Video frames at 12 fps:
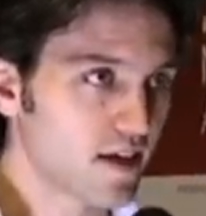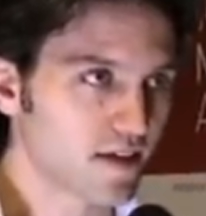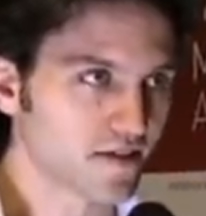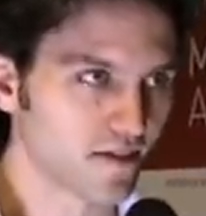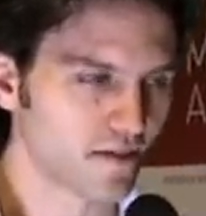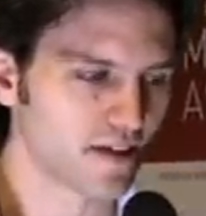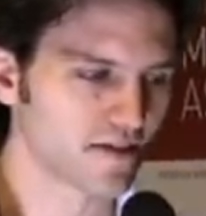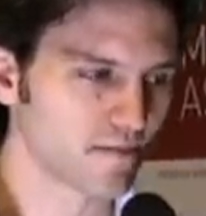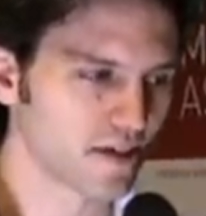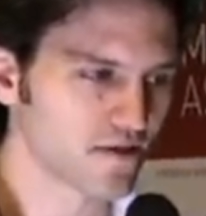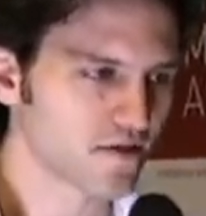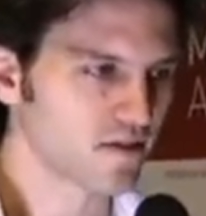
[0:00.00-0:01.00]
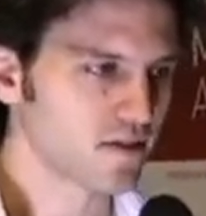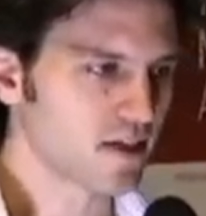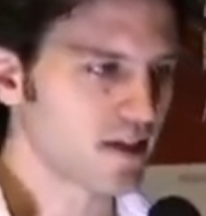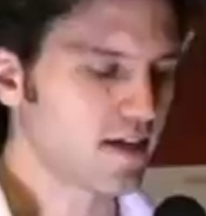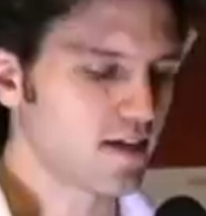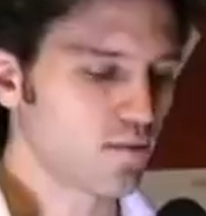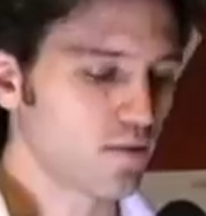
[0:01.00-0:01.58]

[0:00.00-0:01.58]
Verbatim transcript: Yeah, so as you mentioned, uh,